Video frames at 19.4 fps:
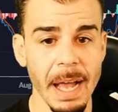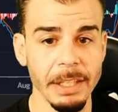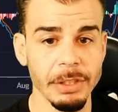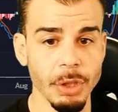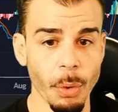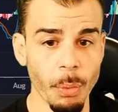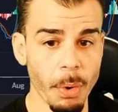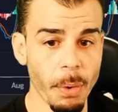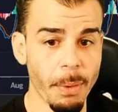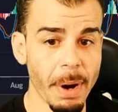
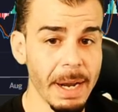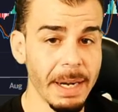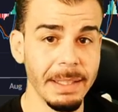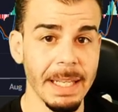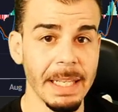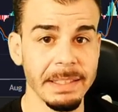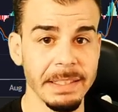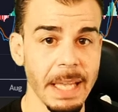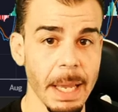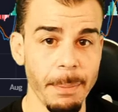So we're right in
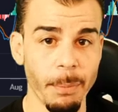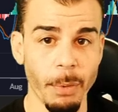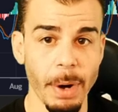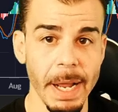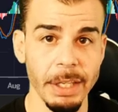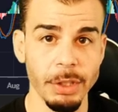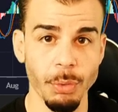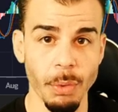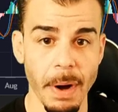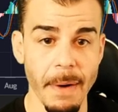that same
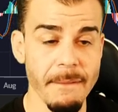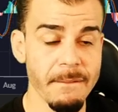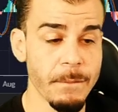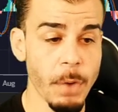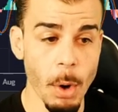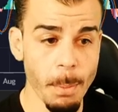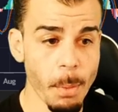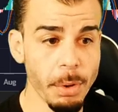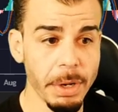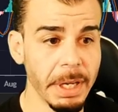range where
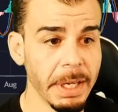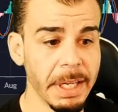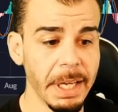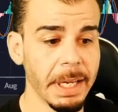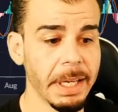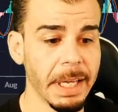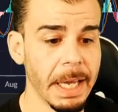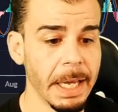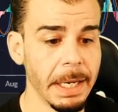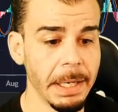FOMO can
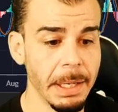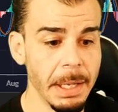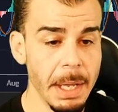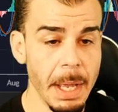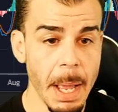kick in